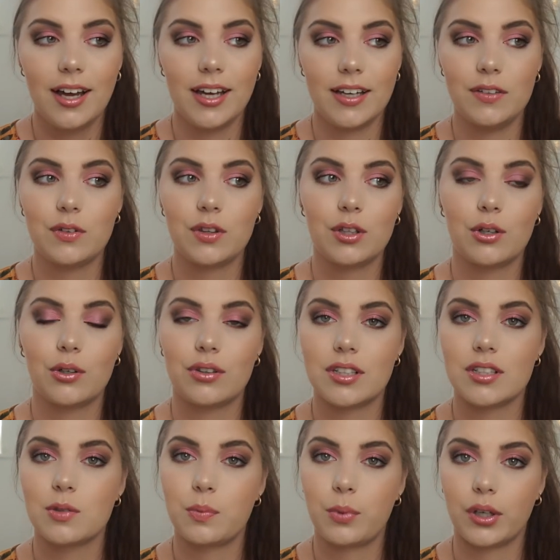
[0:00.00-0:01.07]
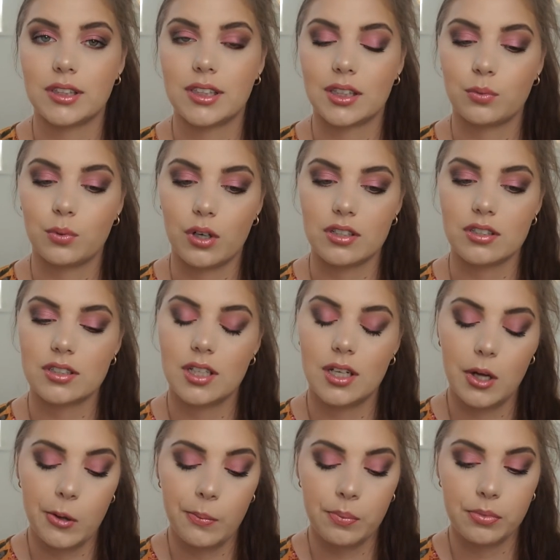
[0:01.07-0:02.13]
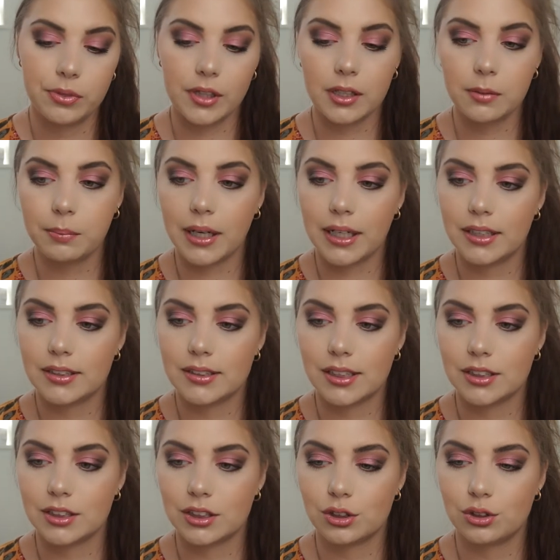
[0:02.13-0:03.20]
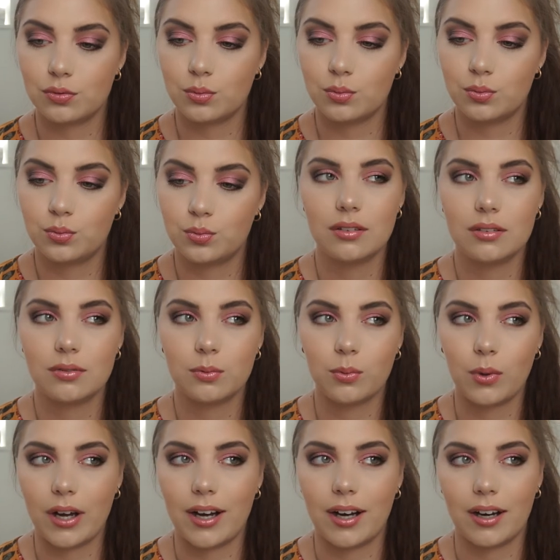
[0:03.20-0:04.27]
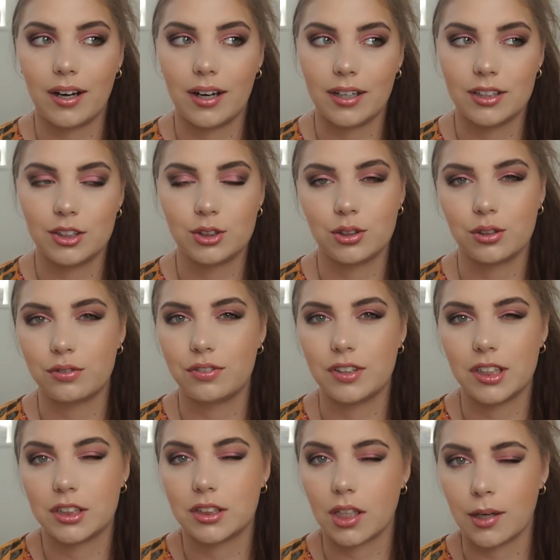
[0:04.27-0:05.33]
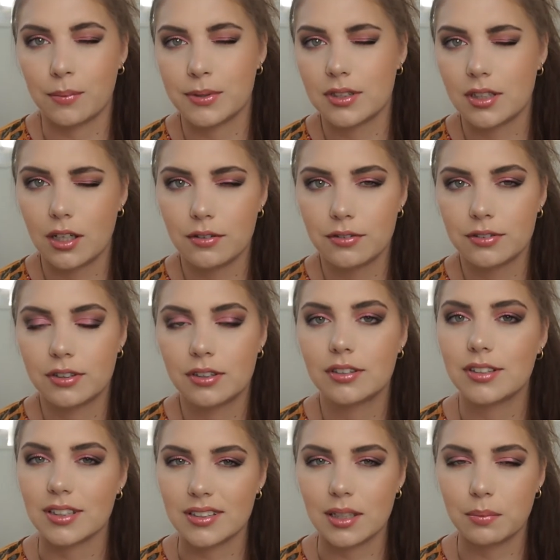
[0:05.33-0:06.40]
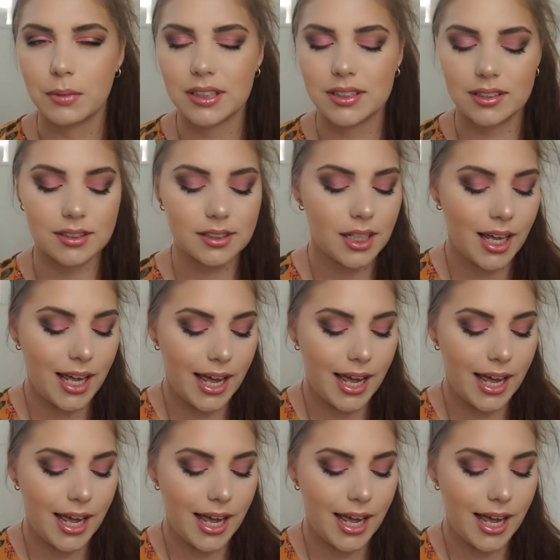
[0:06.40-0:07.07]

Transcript: Even though this project was not my intention where I should finish up stuff. Does that make sense?